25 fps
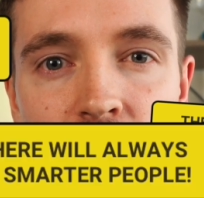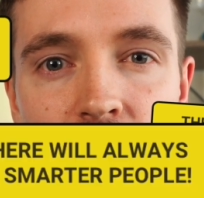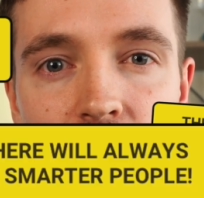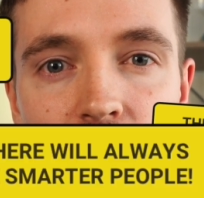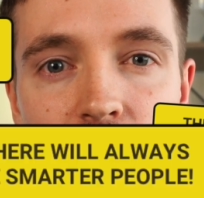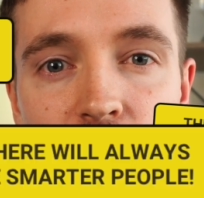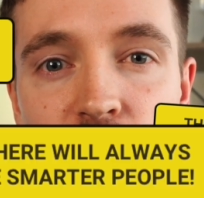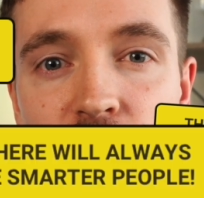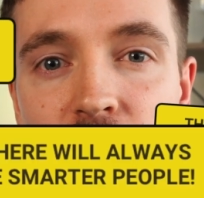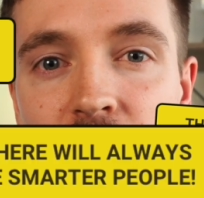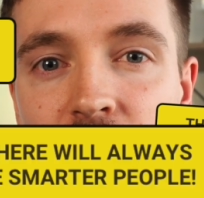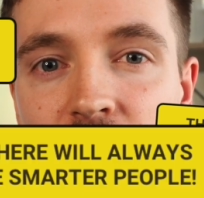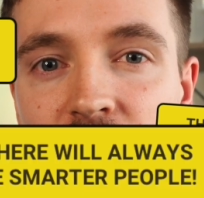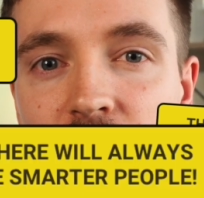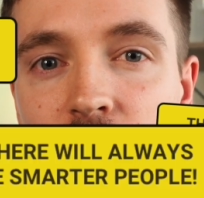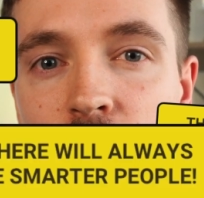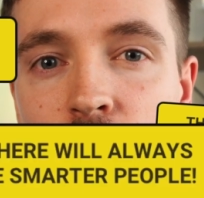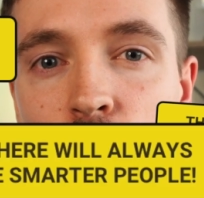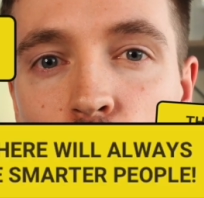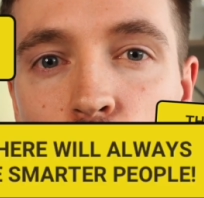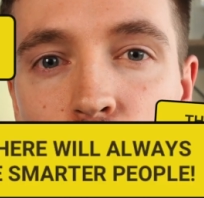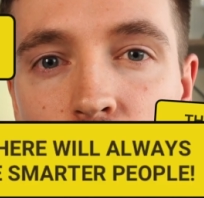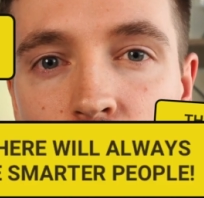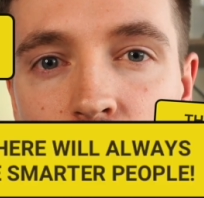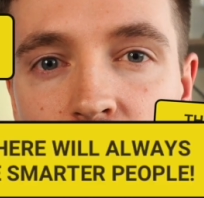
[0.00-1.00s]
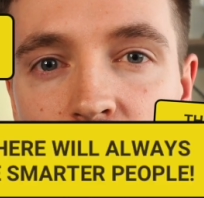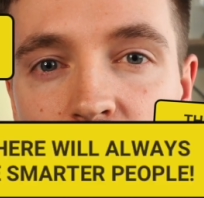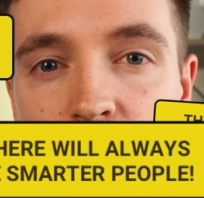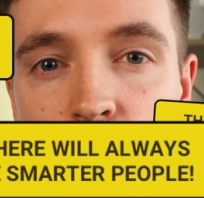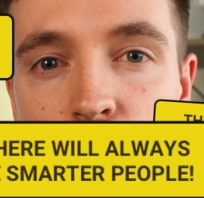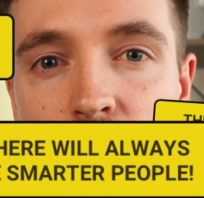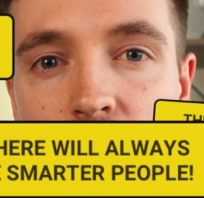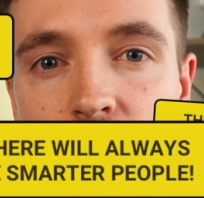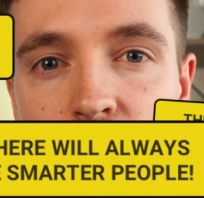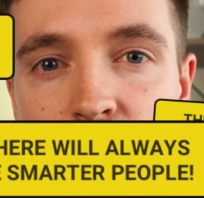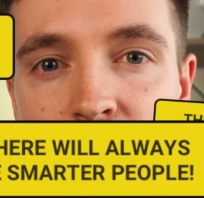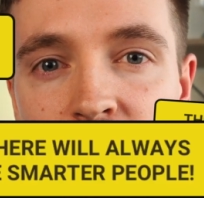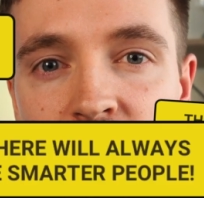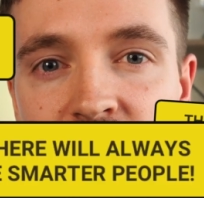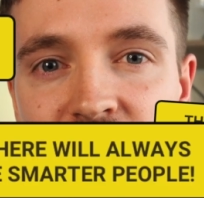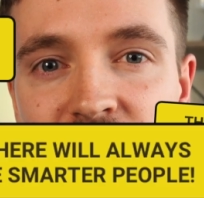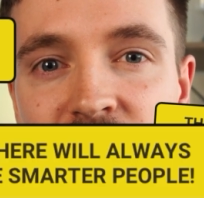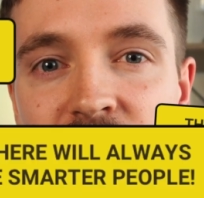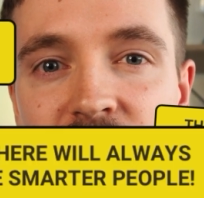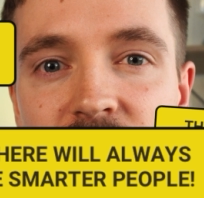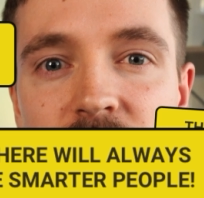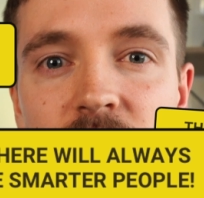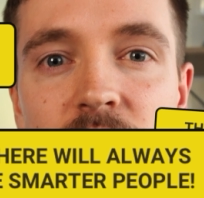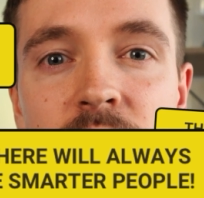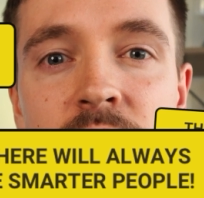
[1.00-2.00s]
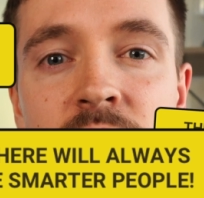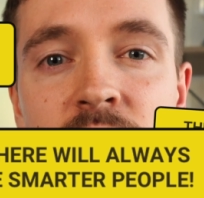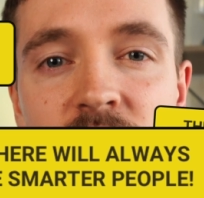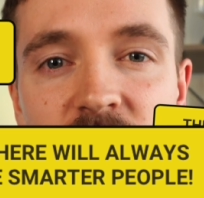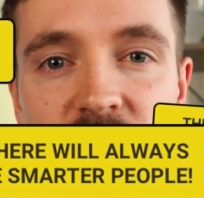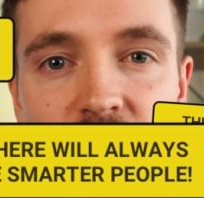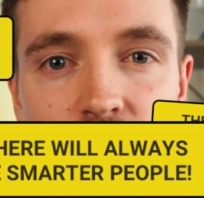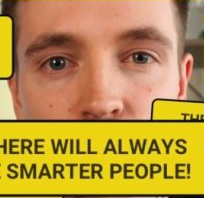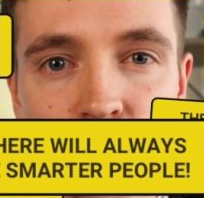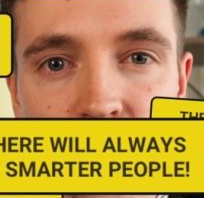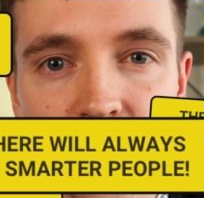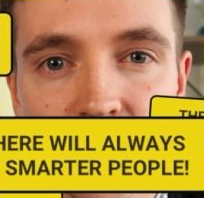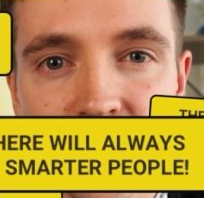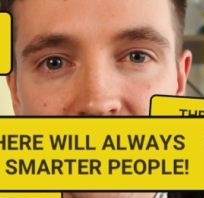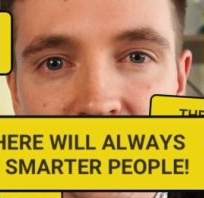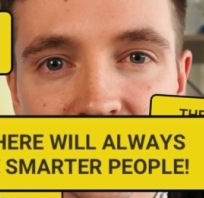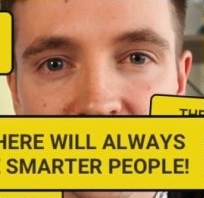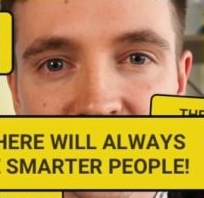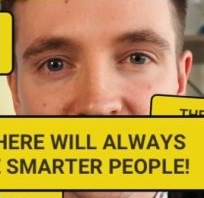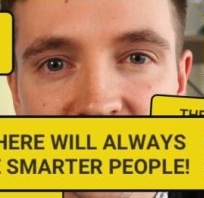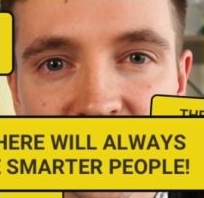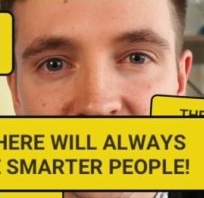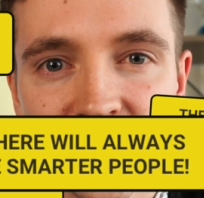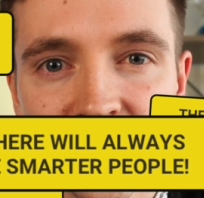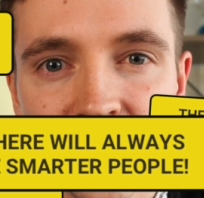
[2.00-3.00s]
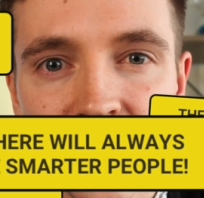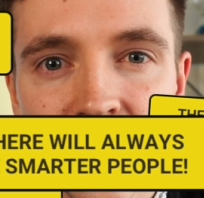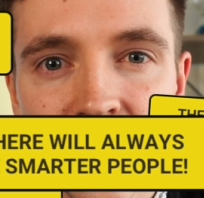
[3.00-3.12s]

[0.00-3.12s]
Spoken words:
If not in your work environment, then somewhere else.